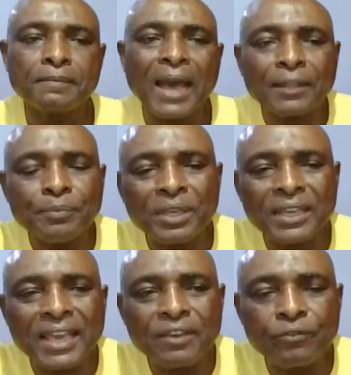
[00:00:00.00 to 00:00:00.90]
admin
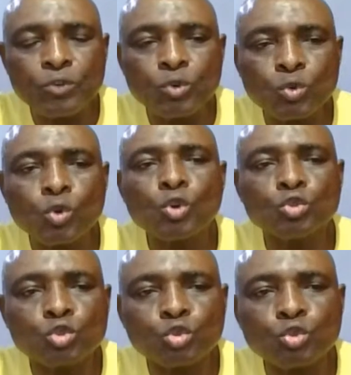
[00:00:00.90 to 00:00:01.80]
gave you
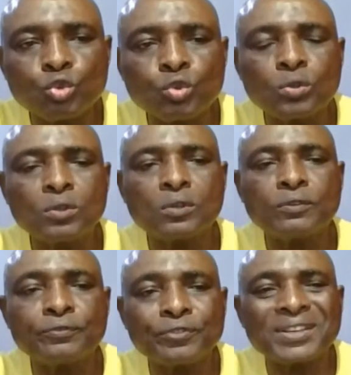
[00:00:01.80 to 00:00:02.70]
2
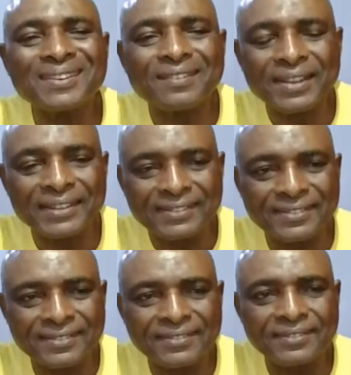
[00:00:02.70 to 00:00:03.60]
free
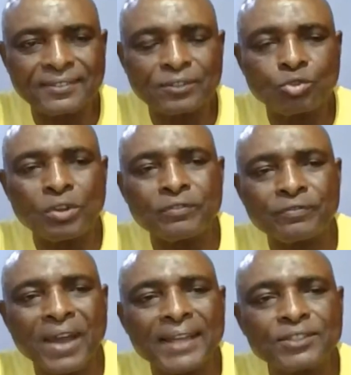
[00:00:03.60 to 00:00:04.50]
credits to
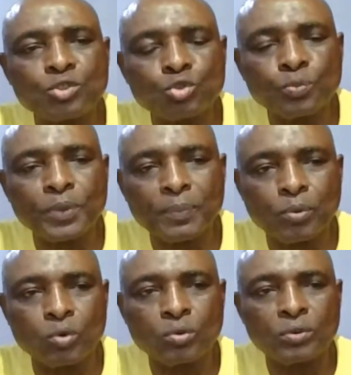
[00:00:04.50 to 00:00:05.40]
invite 2
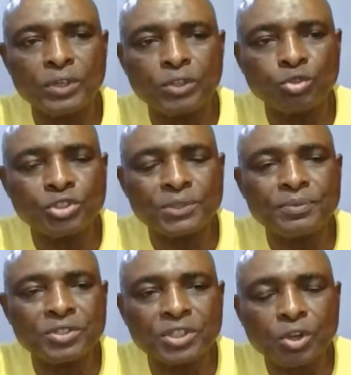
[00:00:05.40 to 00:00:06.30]
people into
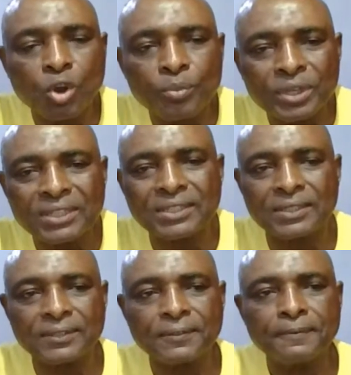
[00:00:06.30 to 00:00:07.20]
TBC community.